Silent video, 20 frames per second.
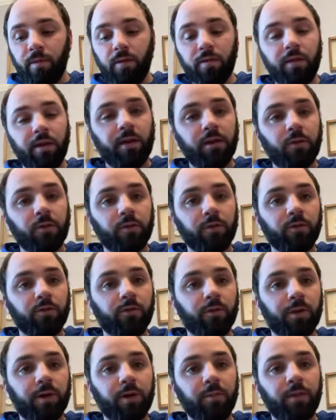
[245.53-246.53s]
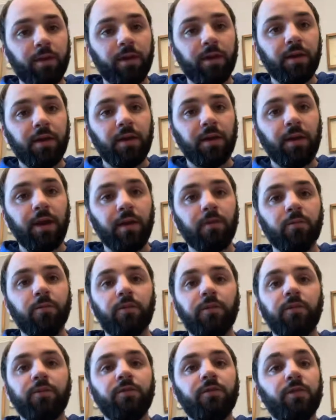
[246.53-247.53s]
Thank you for joining me, and I
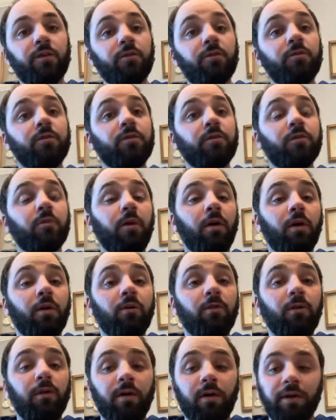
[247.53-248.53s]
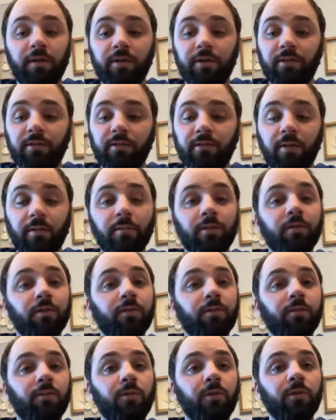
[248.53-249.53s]
will see you tomorrow on December the
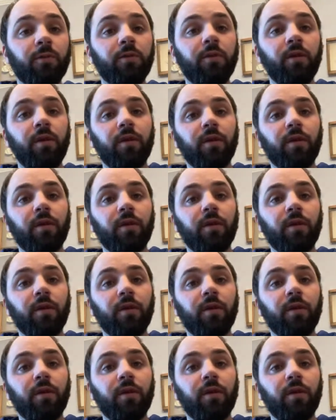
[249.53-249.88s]
4th